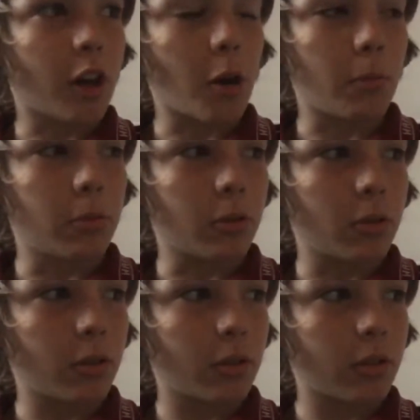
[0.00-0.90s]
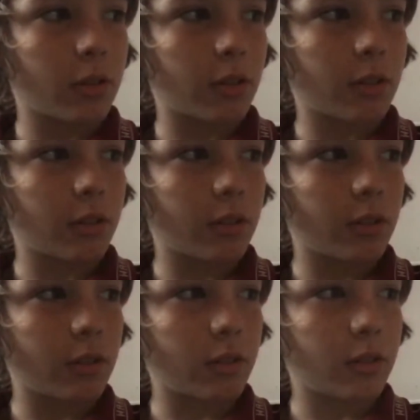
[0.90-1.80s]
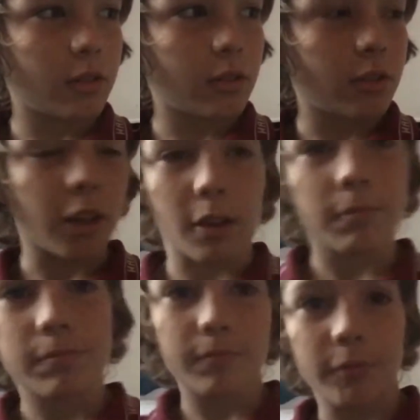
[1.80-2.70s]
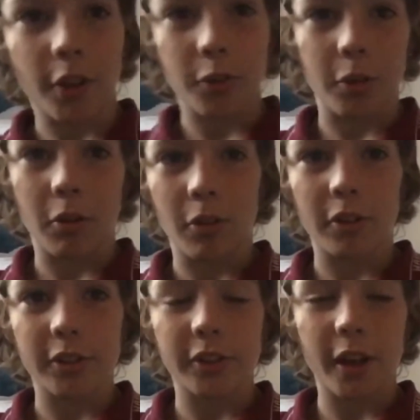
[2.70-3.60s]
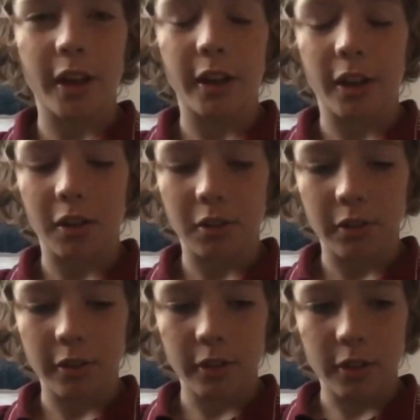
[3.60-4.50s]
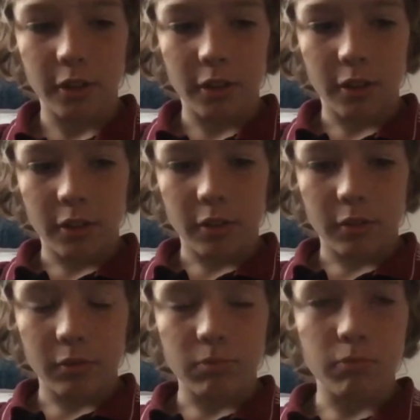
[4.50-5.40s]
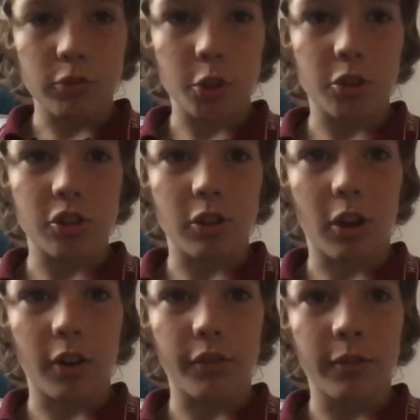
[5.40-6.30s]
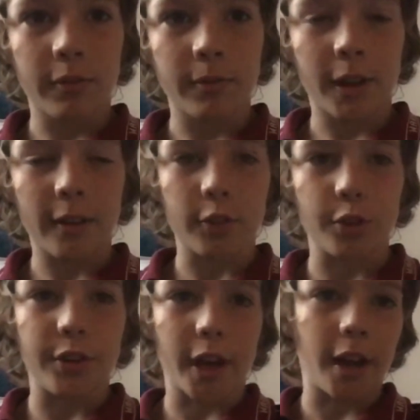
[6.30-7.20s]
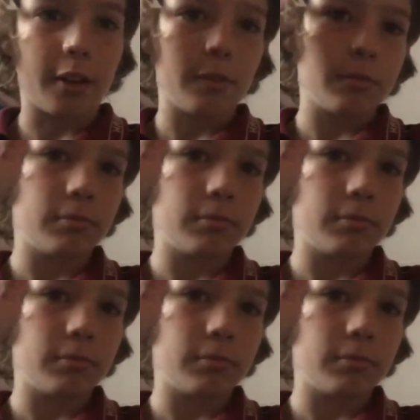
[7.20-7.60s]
I'll put, yeah, that's all I wanted to say. And do what you love. Have a good day.